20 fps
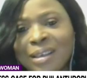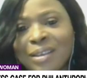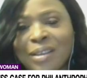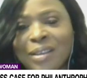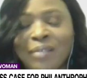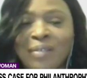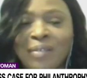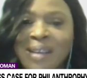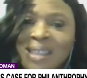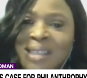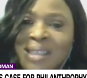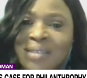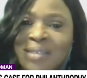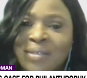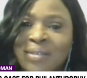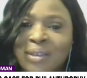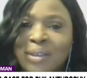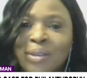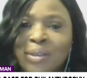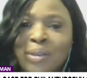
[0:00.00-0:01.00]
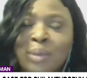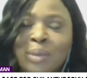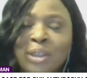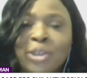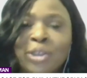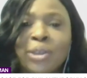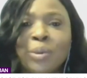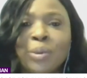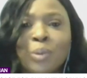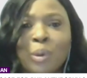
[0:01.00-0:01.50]
the festival, the
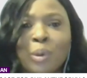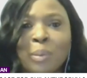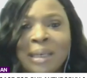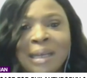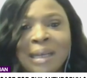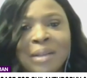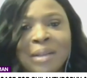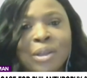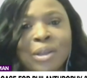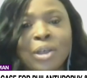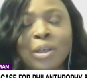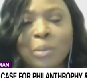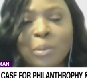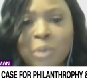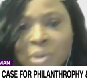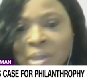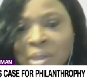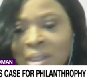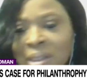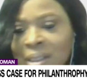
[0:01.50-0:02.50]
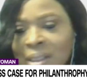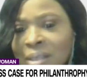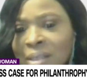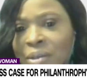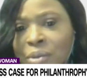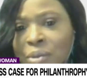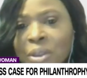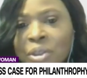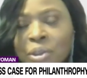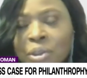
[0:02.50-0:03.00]
Richer Woman, and the community,
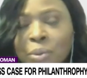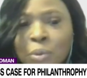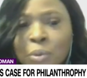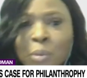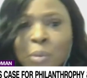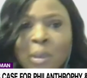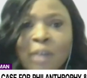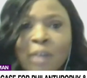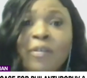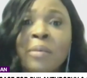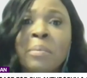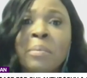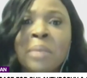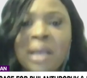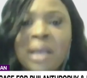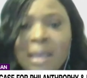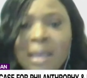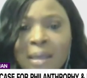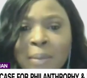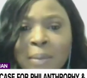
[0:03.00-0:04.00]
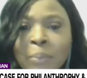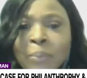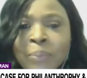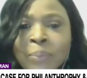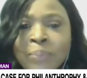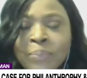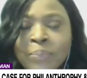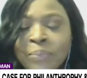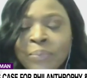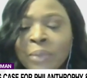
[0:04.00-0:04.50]
the Richer Woman, for me,
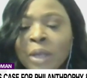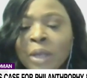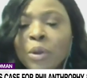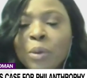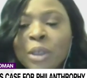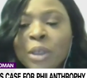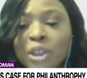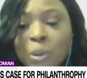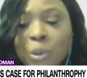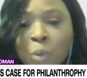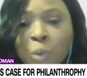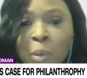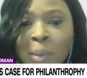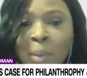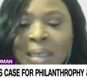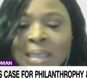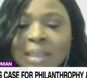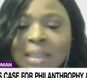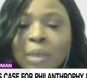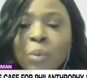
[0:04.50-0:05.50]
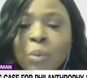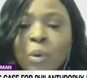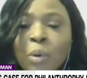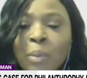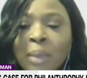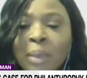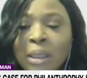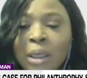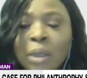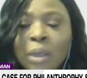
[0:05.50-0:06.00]
the Richer Woman is a
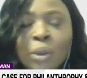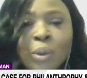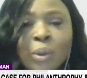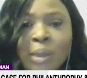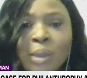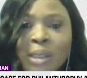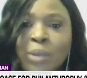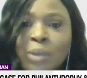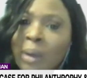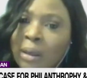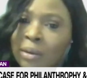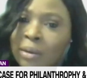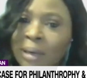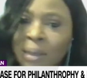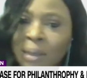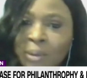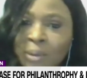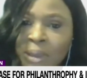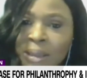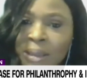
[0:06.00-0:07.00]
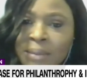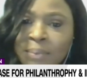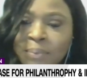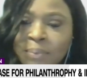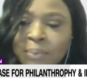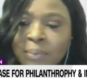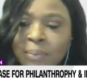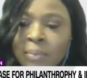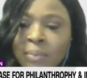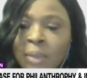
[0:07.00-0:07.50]
woman who is well-rounded.
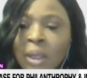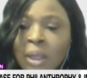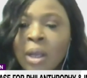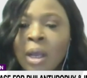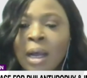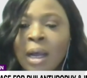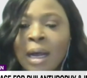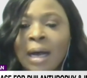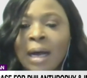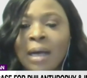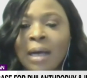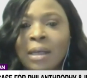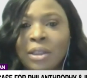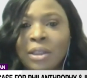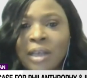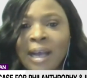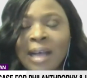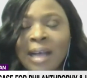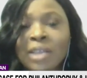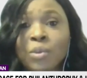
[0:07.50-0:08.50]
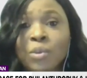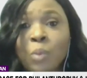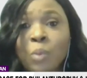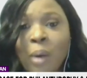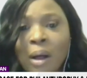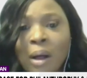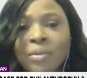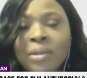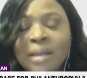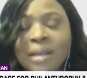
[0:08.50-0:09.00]
Uh, she has
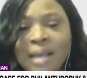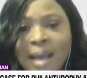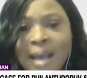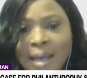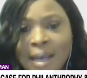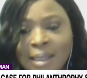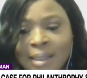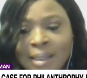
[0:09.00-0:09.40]
wealth, yes,